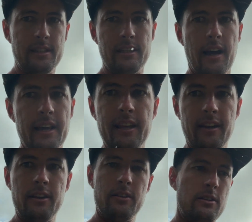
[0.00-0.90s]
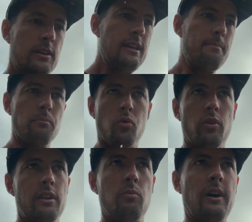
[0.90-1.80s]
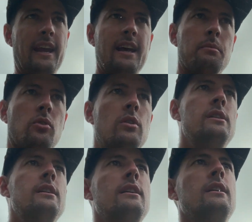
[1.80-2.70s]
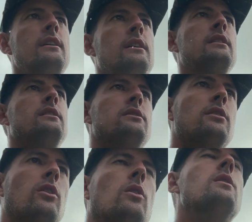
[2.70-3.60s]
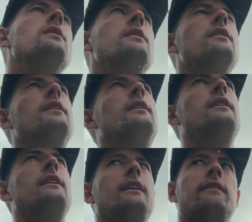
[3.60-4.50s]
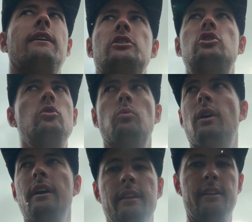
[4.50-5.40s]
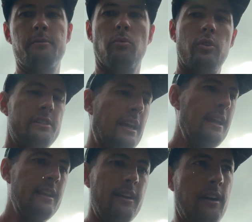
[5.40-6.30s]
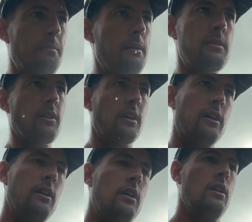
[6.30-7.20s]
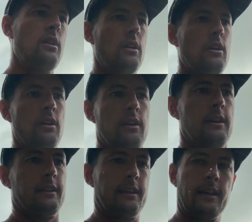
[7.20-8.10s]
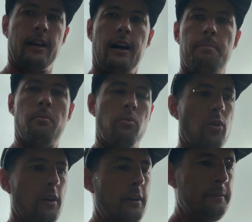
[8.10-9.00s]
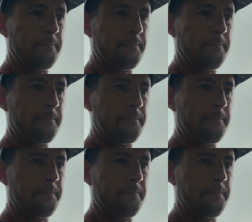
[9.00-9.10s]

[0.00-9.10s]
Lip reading: I can get more than one animal. So if I shoot one and there's more standing there, I might be able to get a couple more.